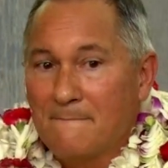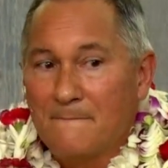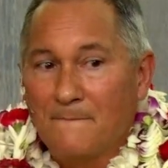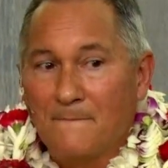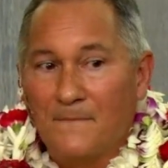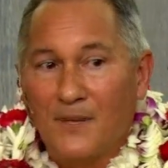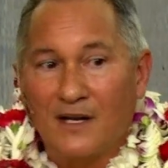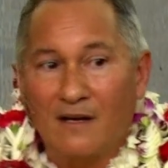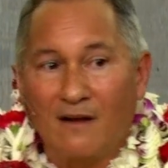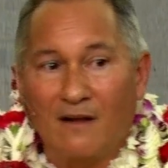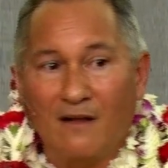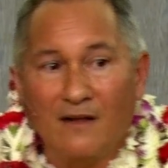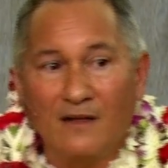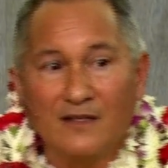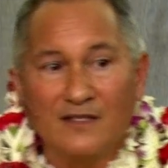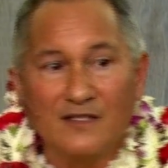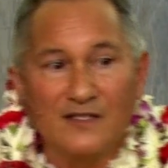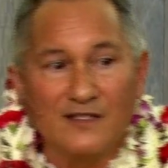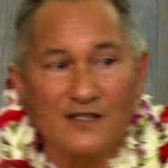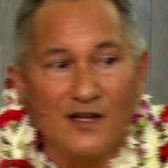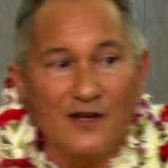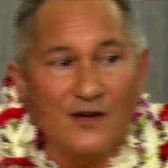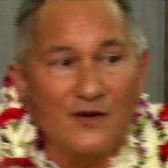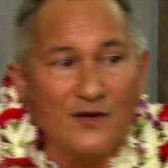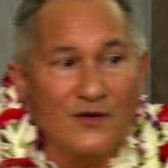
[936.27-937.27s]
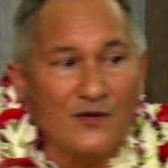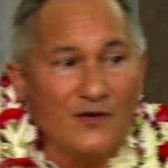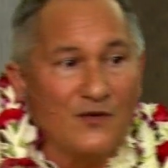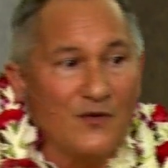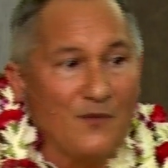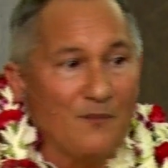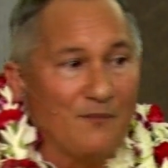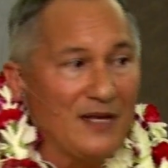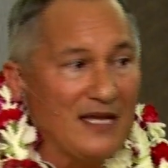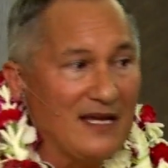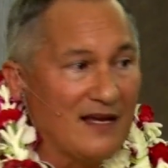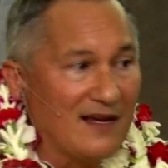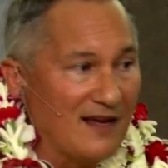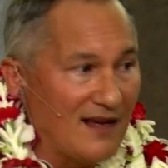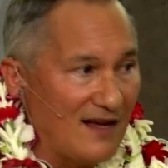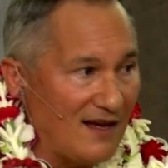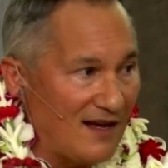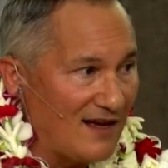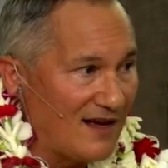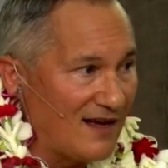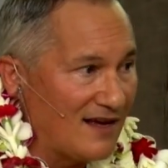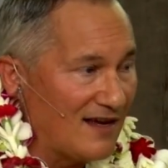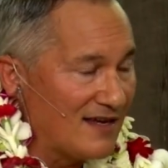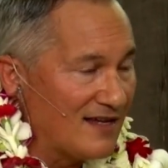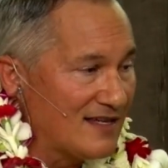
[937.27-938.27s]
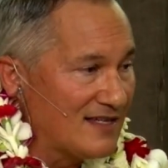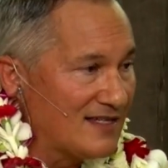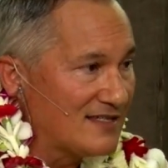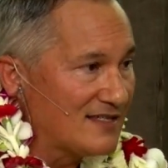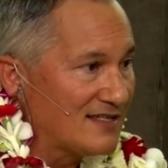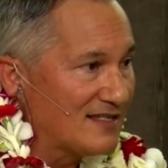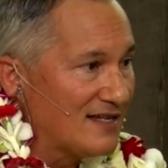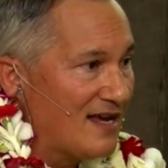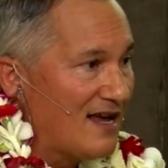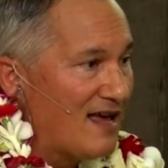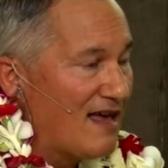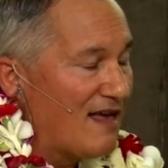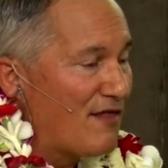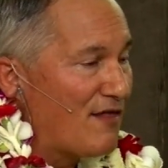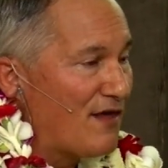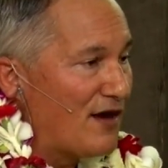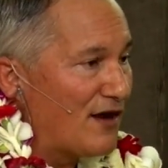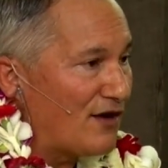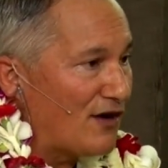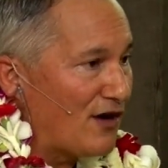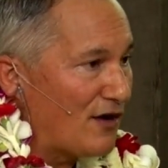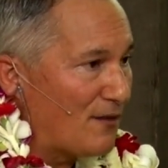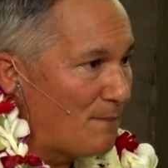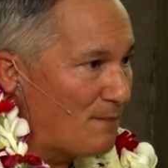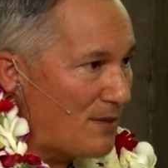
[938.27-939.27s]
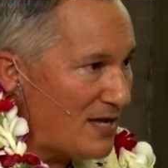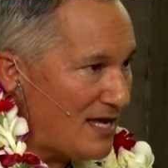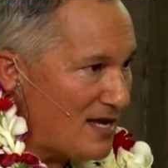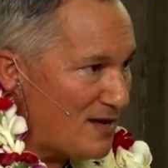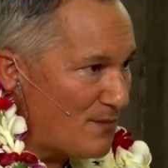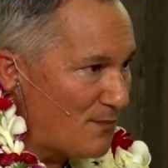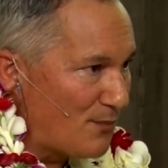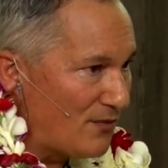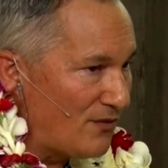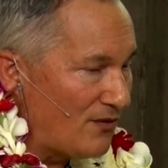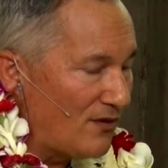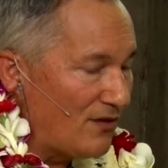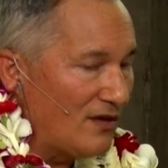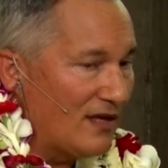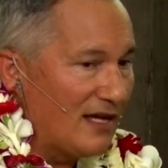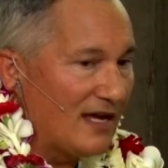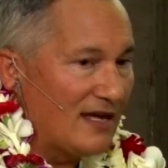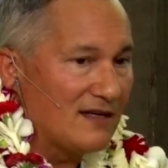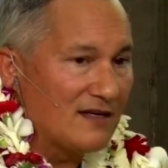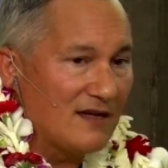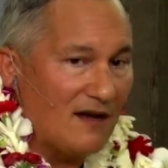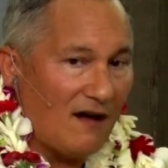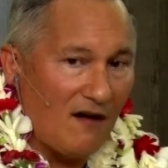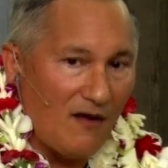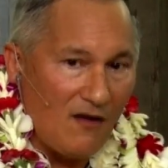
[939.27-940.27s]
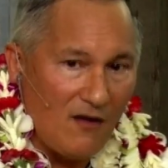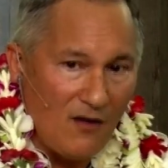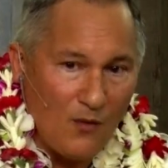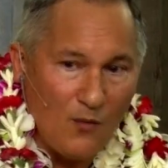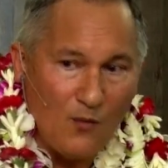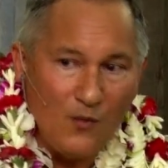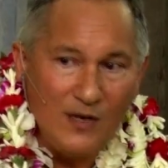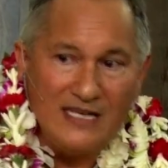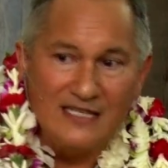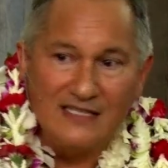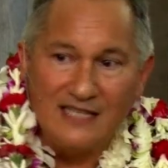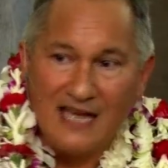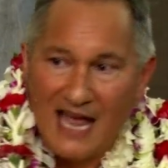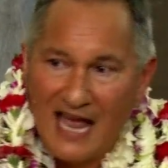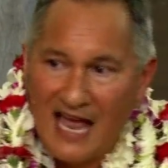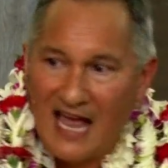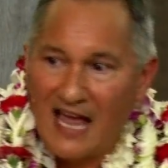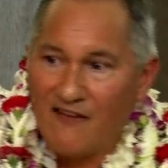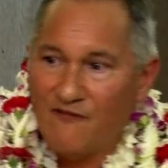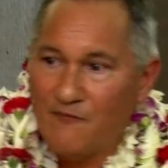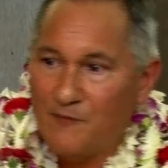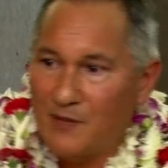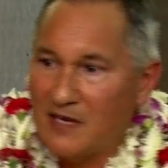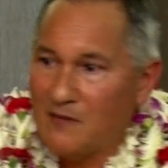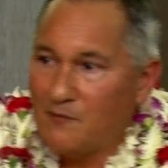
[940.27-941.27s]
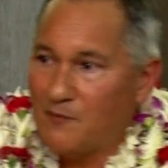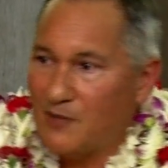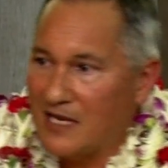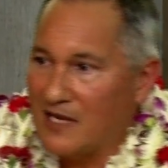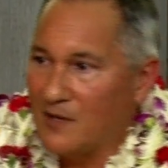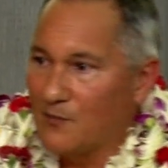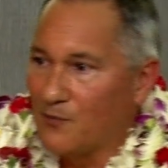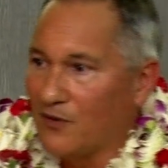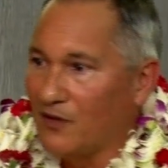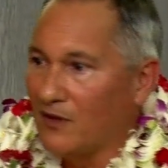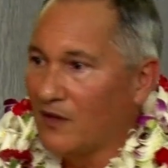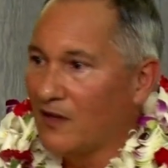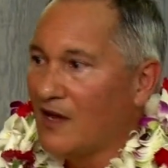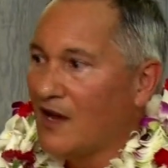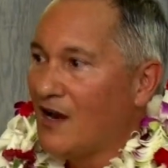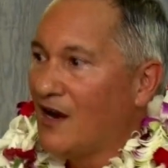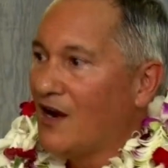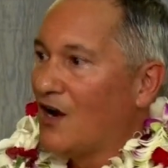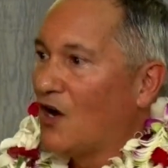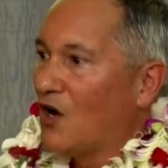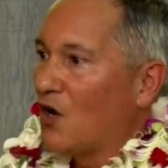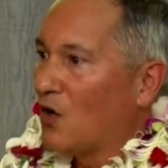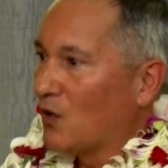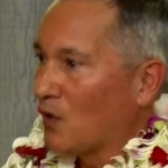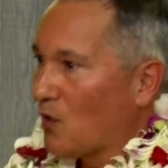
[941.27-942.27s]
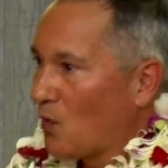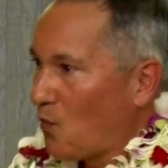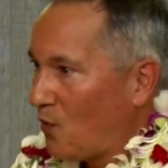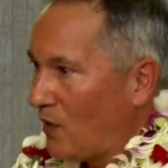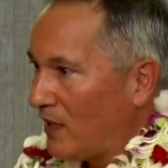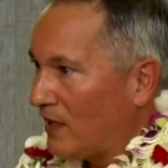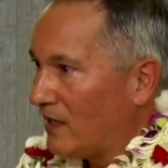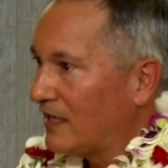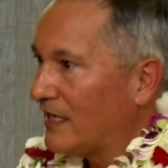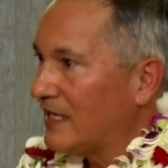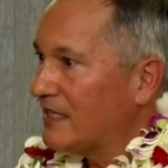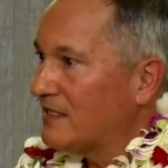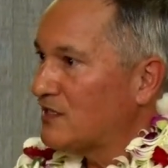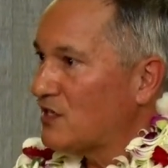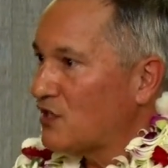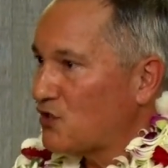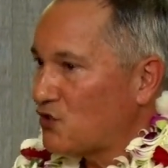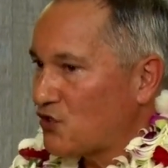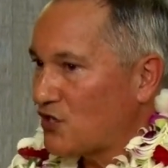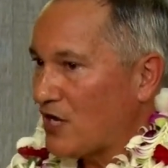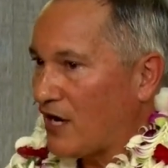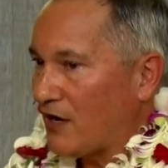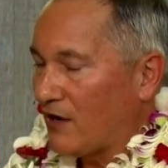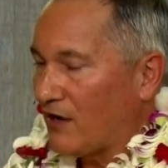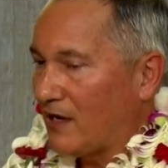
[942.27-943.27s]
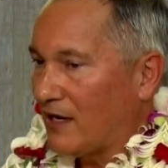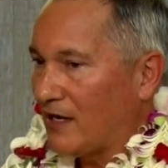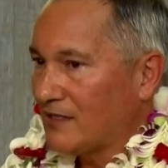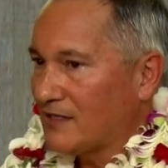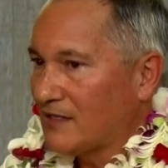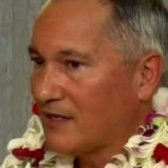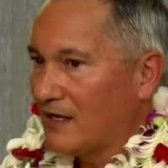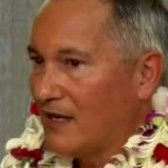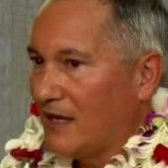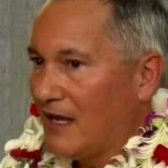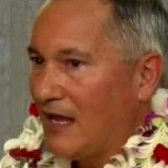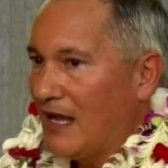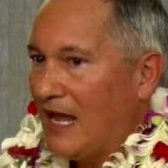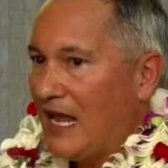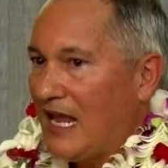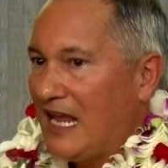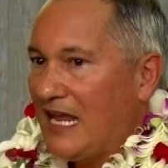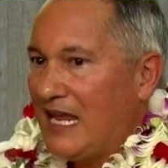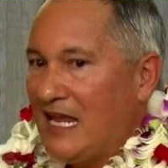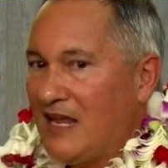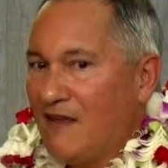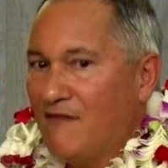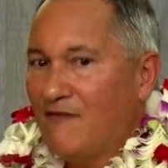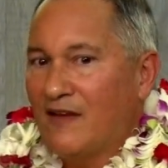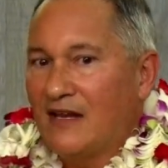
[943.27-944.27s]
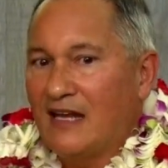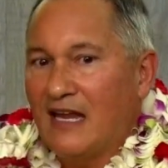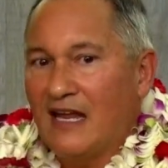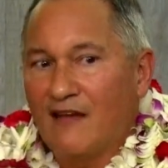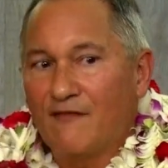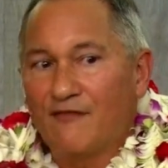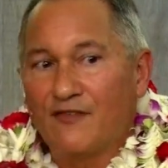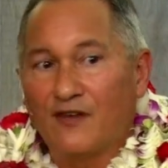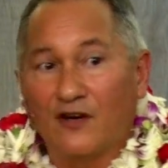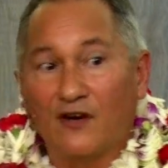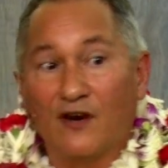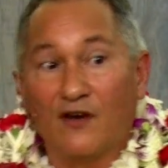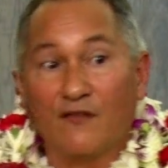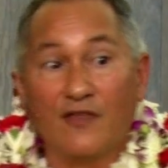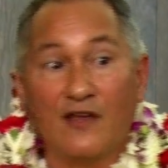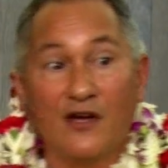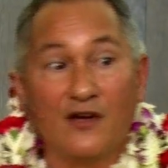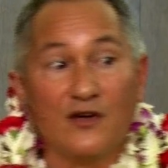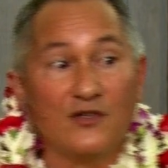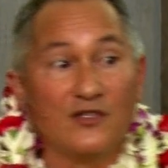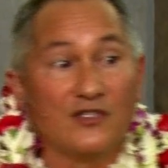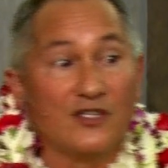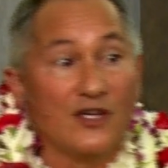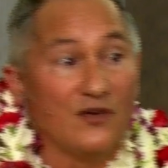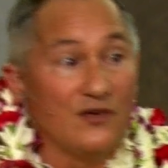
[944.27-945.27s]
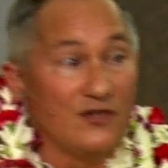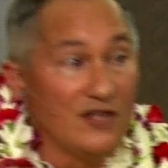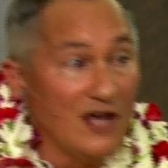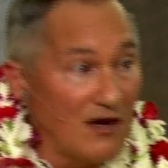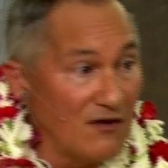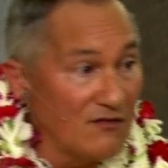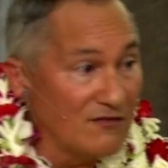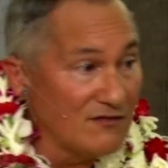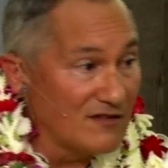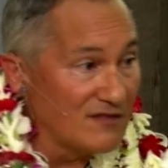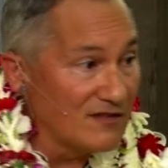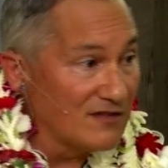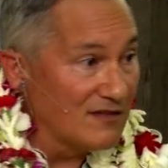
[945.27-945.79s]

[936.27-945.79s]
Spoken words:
but also because there are people and always have been people who are willing to share it, even if there are those who don't,